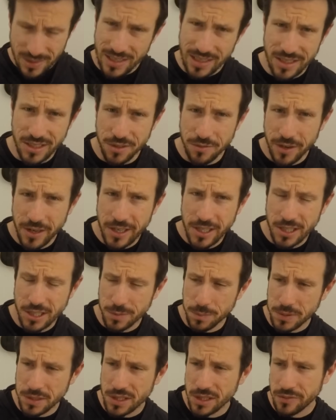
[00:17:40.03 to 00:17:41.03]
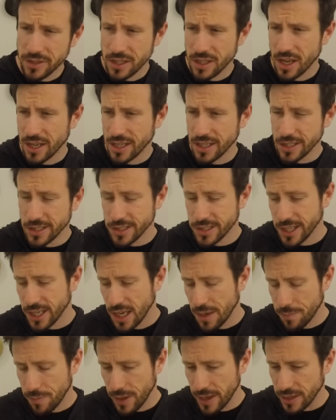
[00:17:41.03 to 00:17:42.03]
it's a very specific kind of
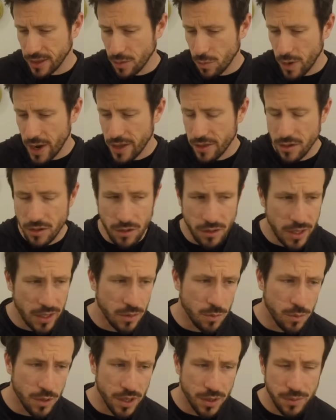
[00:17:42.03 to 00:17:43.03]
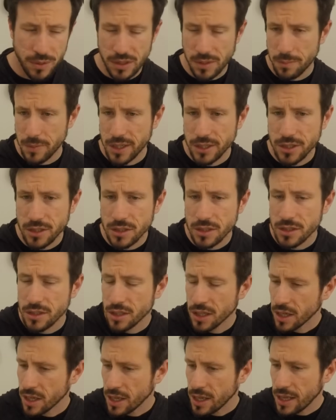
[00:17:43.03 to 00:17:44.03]
setup, like the way that you need to work with the
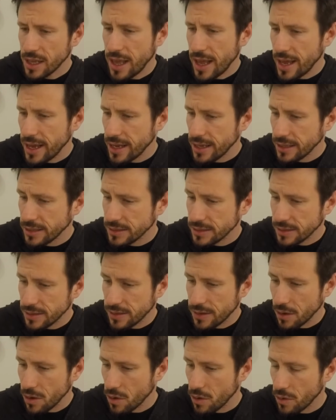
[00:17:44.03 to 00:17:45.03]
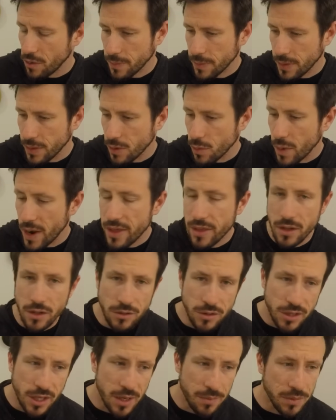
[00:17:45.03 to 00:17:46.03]
meshes and the the way that you
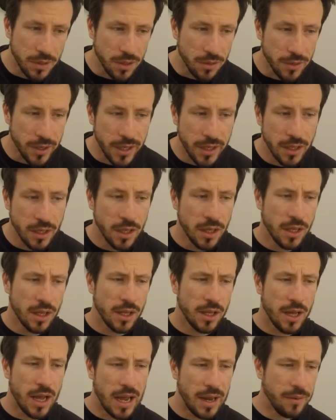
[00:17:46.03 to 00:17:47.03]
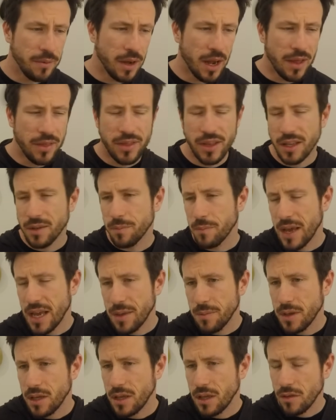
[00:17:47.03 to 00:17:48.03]
set up the grid. And I think
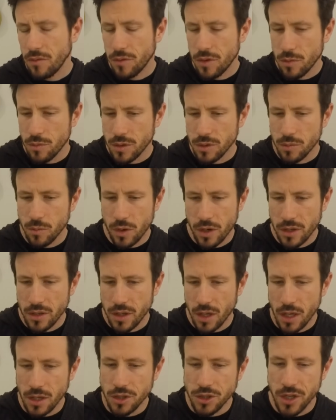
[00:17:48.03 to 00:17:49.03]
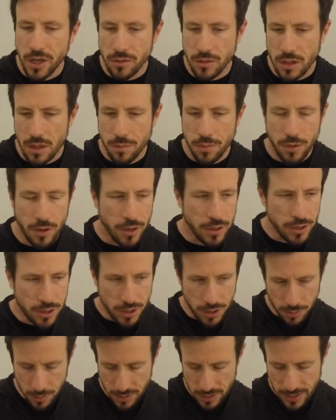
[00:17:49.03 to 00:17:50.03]
maybe if you would want a general approach,
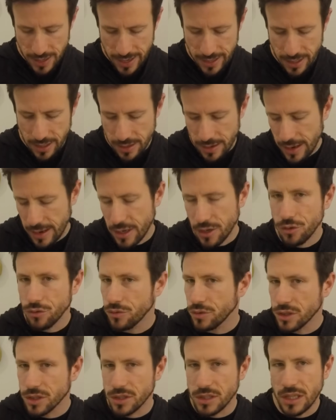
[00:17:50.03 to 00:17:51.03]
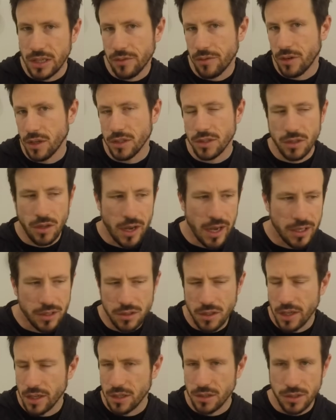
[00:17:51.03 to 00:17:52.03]
you would take it and you just give it a
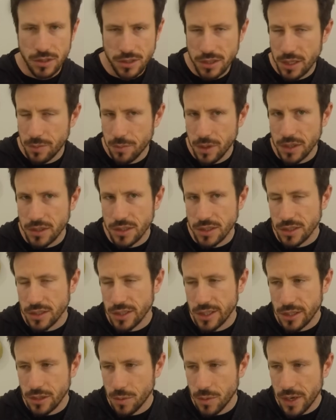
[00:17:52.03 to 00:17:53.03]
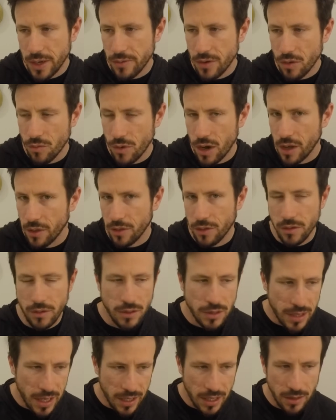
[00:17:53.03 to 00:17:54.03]
size like 16 by 16 or whatever, rather than
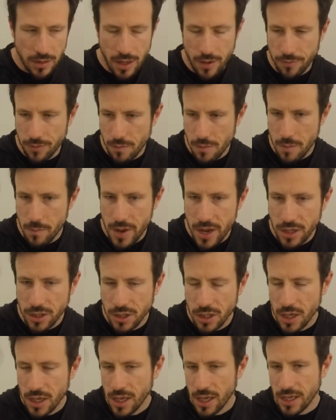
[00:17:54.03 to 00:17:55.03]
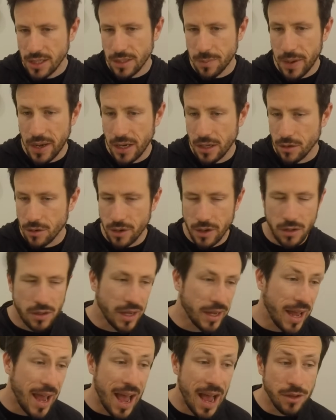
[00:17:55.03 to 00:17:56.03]
taking that from the mesh, depending on
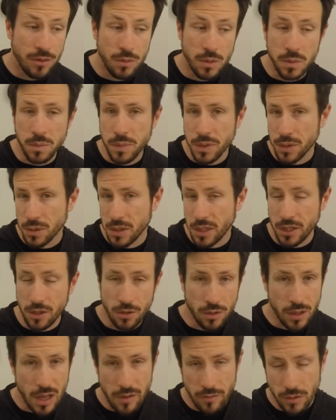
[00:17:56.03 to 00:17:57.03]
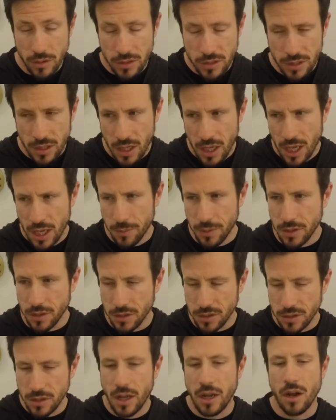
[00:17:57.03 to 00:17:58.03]
like how you were building your levels.
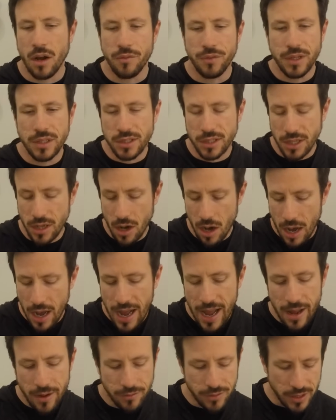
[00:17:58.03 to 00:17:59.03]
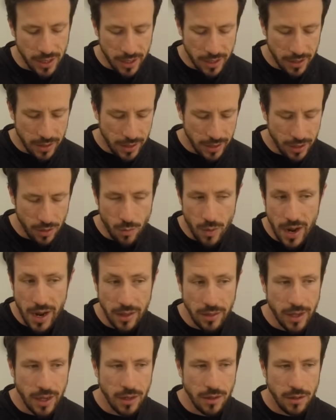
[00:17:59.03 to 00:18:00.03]
Because like obviously I've done it in a way
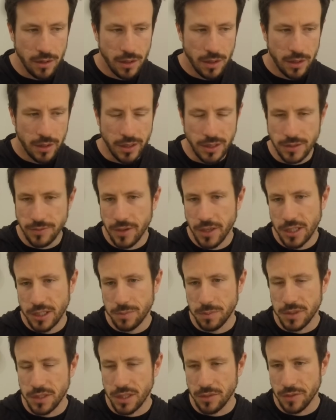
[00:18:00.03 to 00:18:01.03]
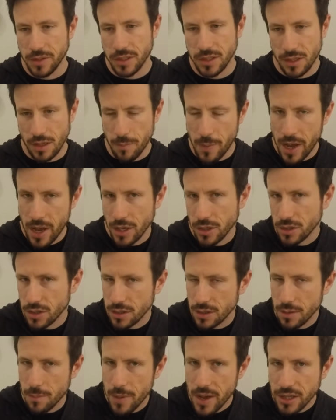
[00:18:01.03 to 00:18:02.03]
that is very specific to the mesh.
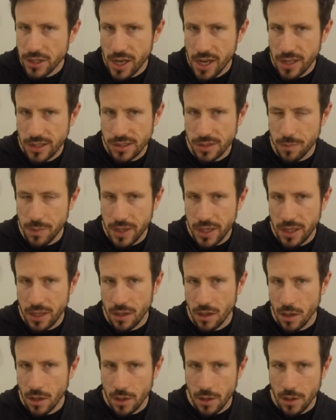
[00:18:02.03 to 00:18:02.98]
It, the mesh has to be